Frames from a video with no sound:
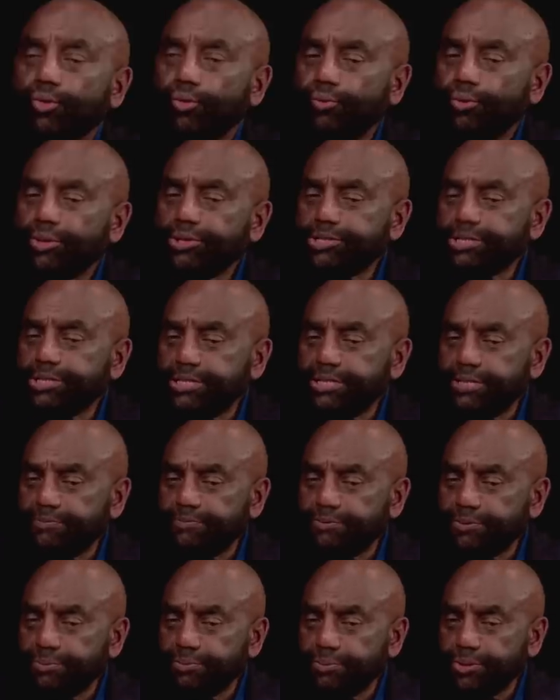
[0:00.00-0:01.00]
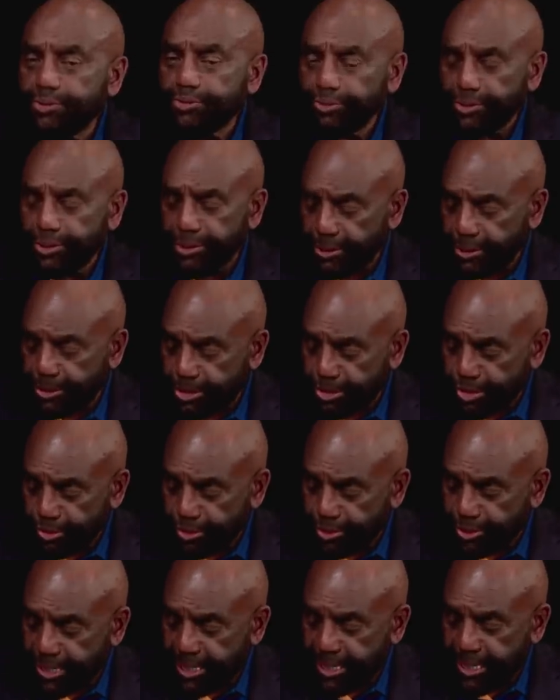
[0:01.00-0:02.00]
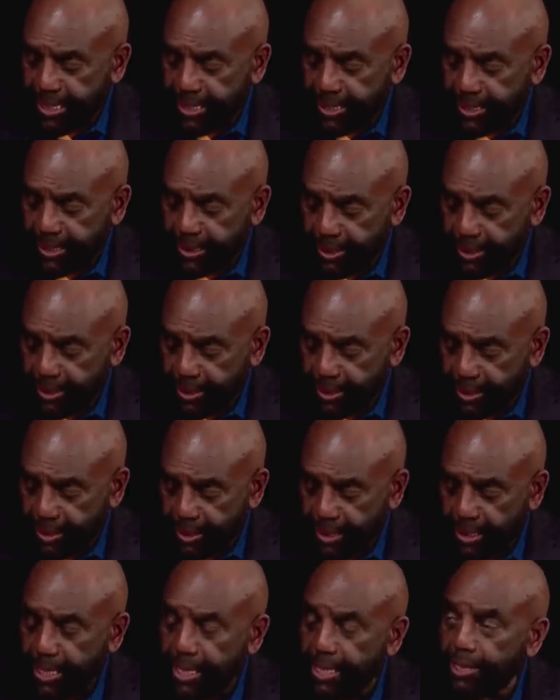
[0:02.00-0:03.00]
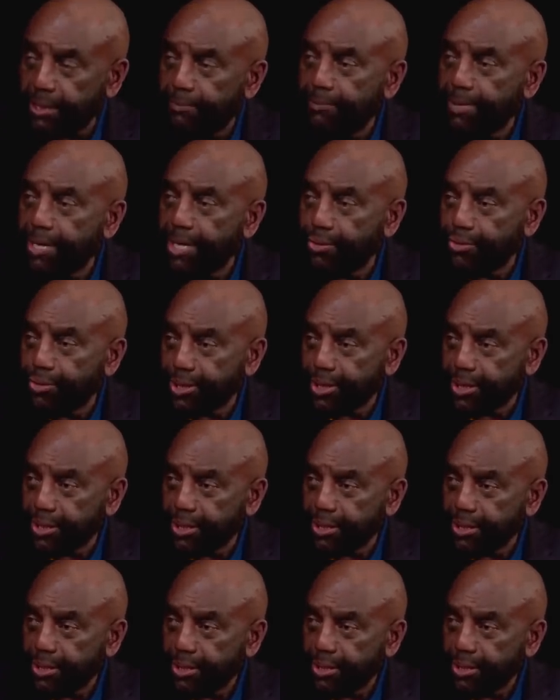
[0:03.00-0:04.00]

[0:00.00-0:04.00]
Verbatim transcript: what's the difference between the UK and America?